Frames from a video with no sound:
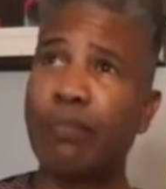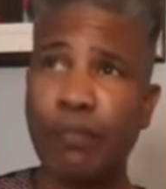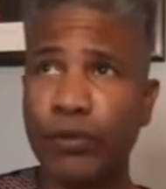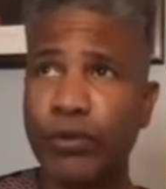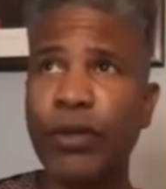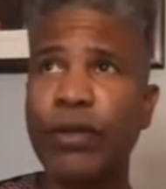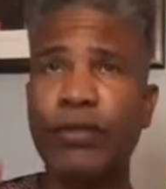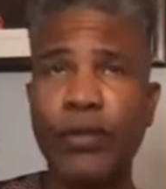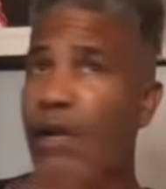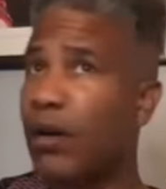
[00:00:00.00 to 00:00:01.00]
so
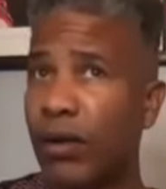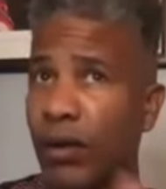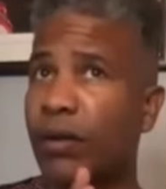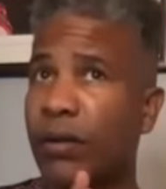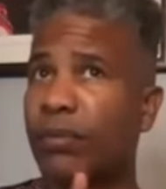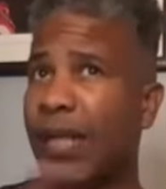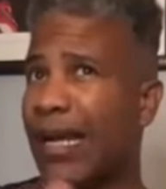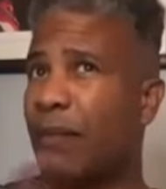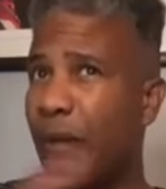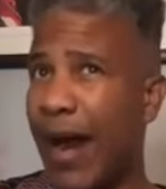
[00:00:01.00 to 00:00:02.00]
it's not all, it was
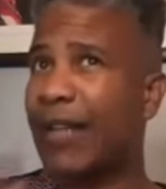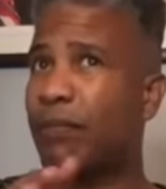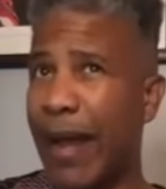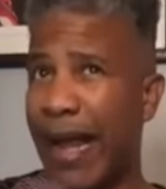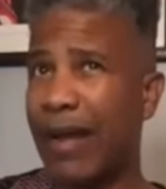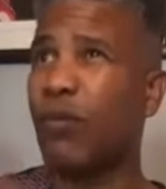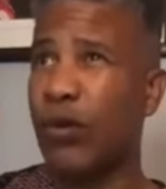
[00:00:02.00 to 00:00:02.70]
like a brass band,